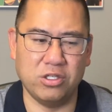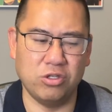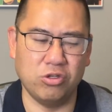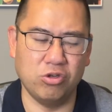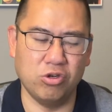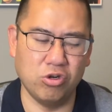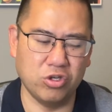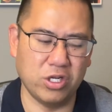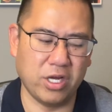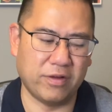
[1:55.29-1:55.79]
You
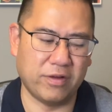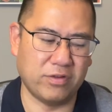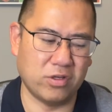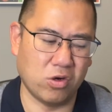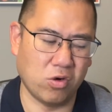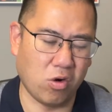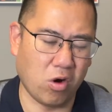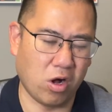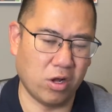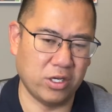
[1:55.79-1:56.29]
usually have to
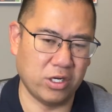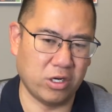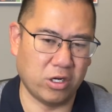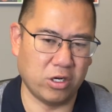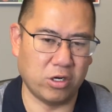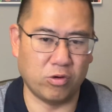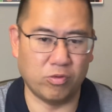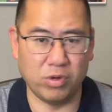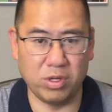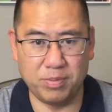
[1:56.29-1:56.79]
go all in
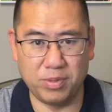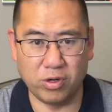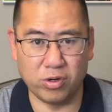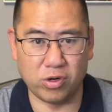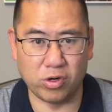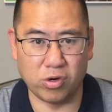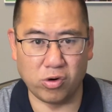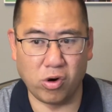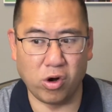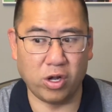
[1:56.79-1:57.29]
on a rebuild
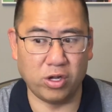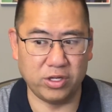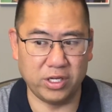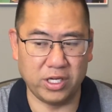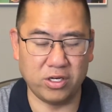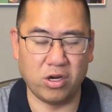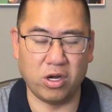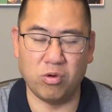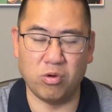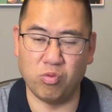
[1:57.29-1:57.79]
or go all
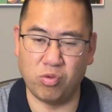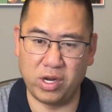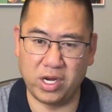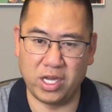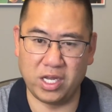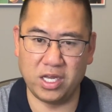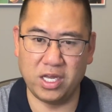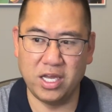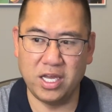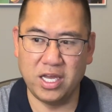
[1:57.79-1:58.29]
in on
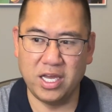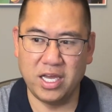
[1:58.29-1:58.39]
winning.